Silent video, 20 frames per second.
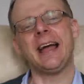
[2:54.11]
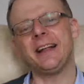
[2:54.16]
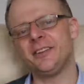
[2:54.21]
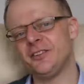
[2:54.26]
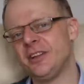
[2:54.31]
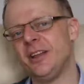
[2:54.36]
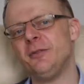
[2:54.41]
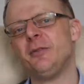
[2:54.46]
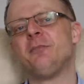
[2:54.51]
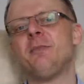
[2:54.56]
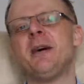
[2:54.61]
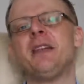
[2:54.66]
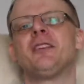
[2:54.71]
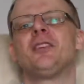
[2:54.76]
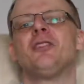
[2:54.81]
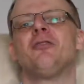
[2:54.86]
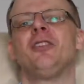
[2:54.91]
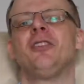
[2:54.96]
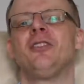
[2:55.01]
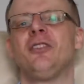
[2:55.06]
Actually, with
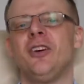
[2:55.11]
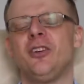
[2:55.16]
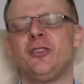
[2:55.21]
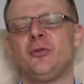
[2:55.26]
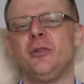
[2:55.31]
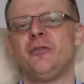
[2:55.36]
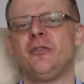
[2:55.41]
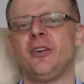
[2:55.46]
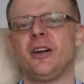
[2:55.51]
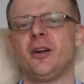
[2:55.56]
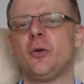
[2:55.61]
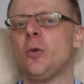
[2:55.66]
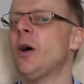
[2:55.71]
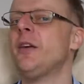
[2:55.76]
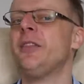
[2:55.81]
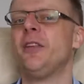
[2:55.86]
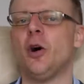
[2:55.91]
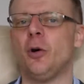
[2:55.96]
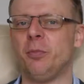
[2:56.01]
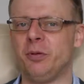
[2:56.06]
medical research, we find
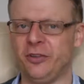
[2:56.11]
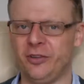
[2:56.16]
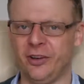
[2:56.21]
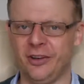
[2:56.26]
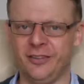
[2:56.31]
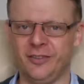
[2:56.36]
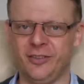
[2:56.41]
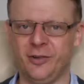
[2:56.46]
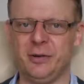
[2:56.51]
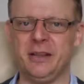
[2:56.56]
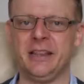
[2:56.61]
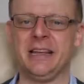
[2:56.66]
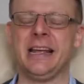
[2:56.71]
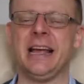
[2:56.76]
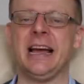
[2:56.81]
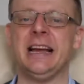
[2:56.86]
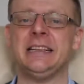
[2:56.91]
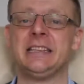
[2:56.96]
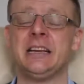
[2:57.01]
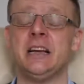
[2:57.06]
quite the opposite to be the
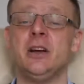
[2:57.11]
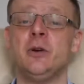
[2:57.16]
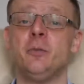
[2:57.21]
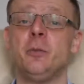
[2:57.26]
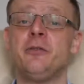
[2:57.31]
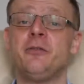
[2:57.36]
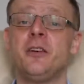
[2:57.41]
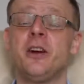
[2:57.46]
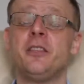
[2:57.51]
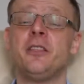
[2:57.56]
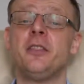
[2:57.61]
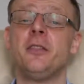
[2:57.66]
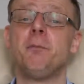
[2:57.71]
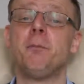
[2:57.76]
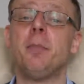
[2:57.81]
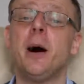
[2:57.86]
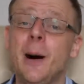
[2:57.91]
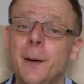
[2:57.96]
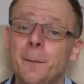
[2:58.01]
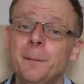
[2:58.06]
case. We find that the
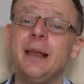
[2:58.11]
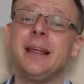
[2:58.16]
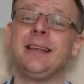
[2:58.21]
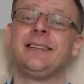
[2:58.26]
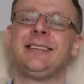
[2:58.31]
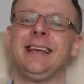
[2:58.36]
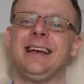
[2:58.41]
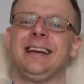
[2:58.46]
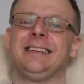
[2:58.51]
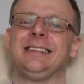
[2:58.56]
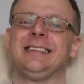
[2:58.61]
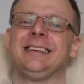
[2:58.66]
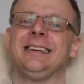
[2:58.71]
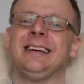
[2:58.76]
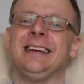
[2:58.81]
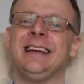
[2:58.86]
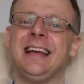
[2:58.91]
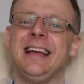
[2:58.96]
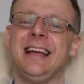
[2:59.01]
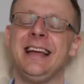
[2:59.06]
public sector
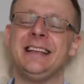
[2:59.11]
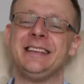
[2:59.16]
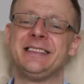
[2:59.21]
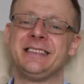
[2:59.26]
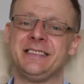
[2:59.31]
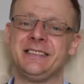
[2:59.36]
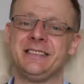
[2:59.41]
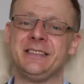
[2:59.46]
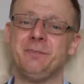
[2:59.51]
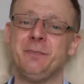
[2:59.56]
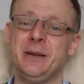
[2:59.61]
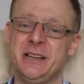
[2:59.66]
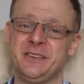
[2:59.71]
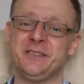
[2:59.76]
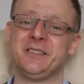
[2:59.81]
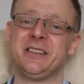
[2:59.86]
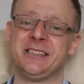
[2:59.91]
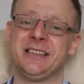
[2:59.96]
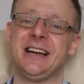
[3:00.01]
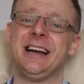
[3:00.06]
is the bit
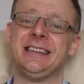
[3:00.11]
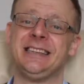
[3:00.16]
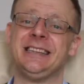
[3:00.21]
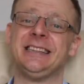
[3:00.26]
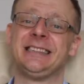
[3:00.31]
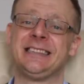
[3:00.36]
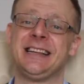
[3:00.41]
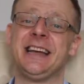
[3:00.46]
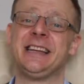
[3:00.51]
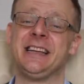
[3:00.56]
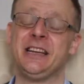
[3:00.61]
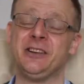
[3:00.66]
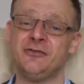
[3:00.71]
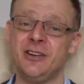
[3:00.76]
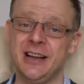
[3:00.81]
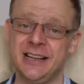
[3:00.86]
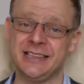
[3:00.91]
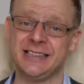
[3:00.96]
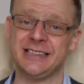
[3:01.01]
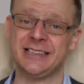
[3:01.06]
of society that's taking
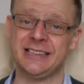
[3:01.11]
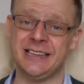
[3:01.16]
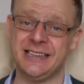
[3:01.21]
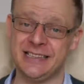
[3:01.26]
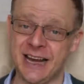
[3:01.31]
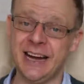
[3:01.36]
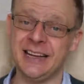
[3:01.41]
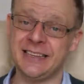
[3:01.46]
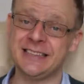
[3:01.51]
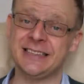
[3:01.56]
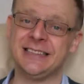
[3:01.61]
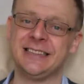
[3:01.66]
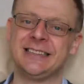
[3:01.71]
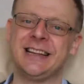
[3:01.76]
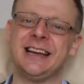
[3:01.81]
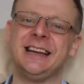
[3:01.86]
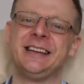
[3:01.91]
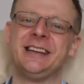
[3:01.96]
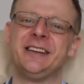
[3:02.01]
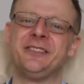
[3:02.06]
risks. It's us that's
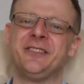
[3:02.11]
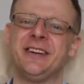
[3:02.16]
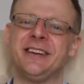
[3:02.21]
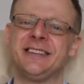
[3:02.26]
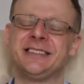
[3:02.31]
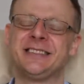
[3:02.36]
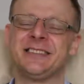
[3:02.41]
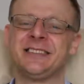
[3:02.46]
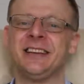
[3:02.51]
taking risks.